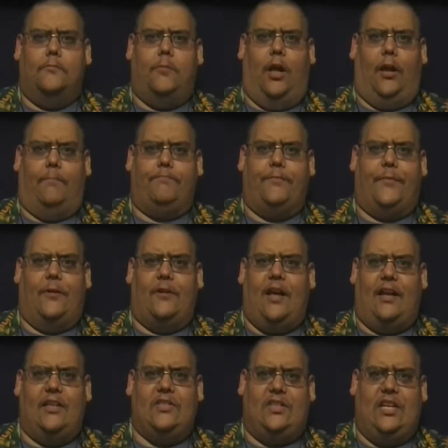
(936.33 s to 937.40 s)
Well, they're
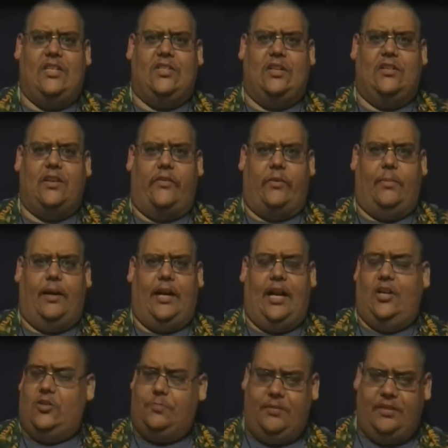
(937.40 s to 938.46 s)
not as decent as everybody
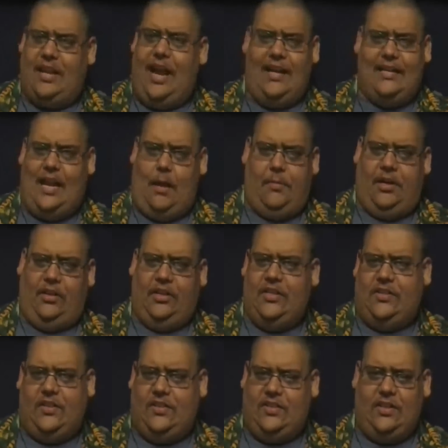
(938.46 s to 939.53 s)
else, but goddammit, at
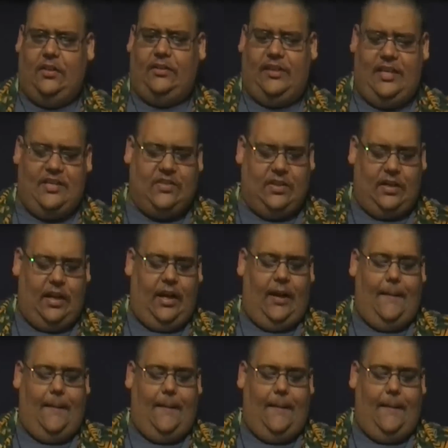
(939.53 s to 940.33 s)
least it's still decent.